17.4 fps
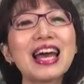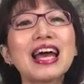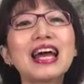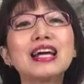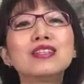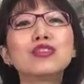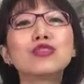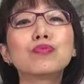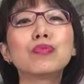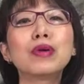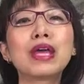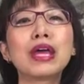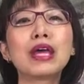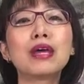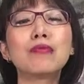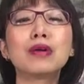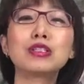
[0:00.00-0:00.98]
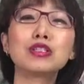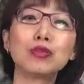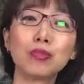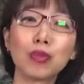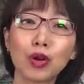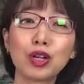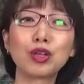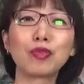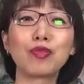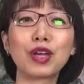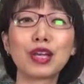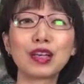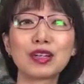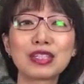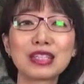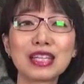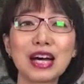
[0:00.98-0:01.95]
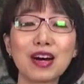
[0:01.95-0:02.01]
and to be able to motivate
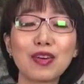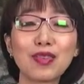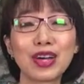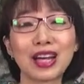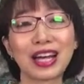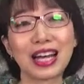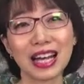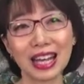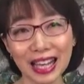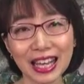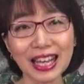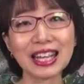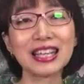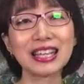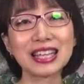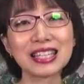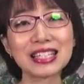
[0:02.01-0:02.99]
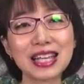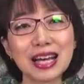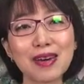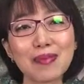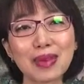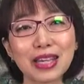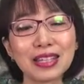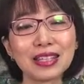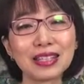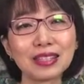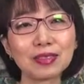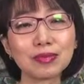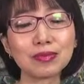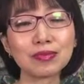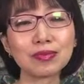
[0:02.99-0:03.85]
yourself in this coming year.